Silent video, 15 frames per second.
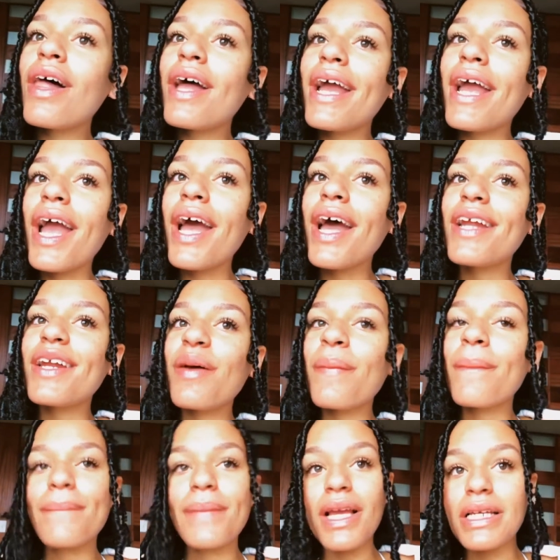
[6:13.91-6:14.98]
and
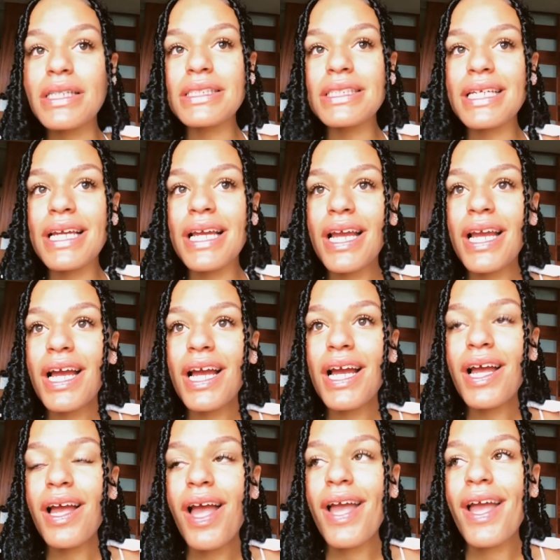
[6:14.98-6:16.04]

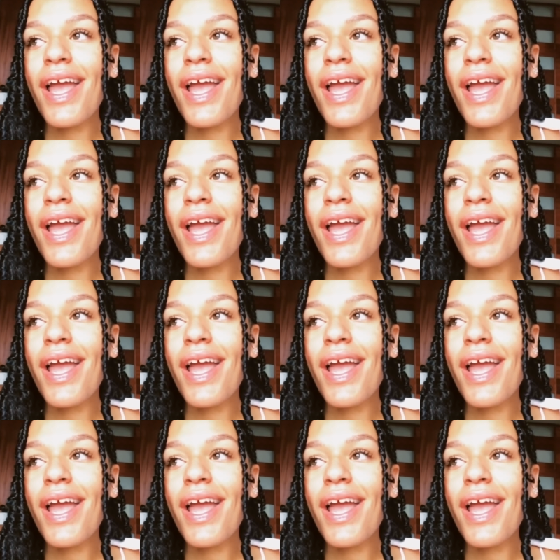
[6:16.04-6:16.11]
amazing.